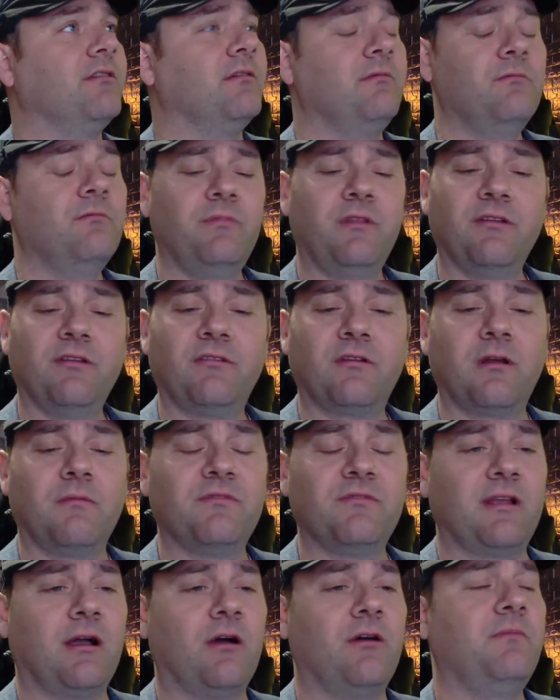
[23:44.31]
and this
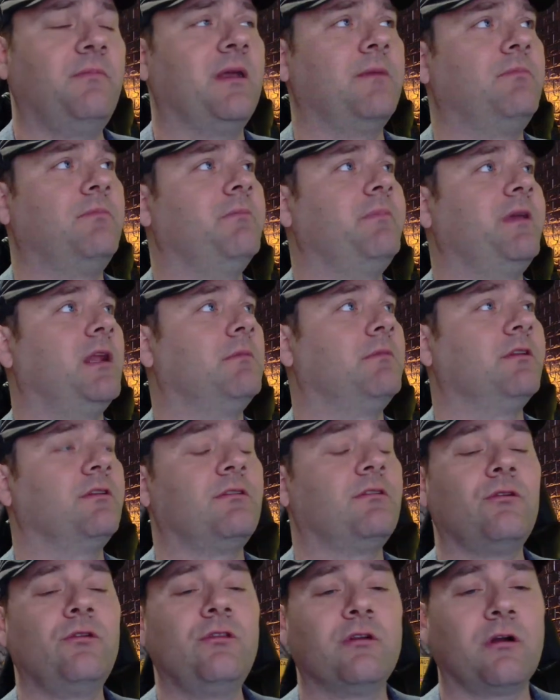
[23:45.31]
comes down to people being able
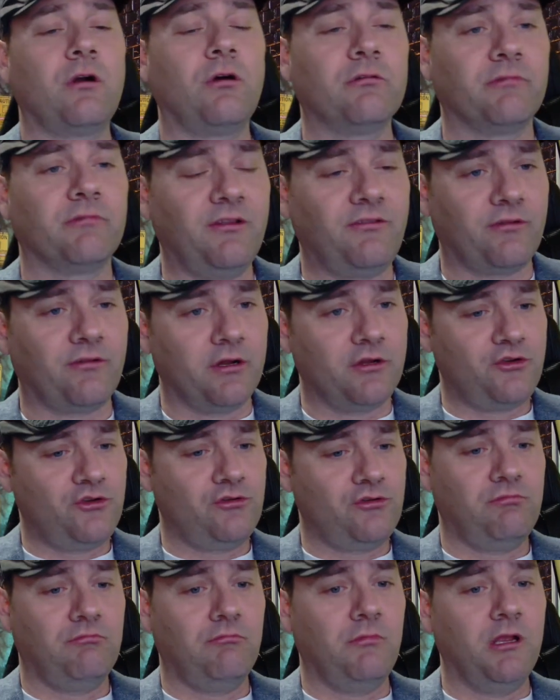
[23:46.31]
to do their own research.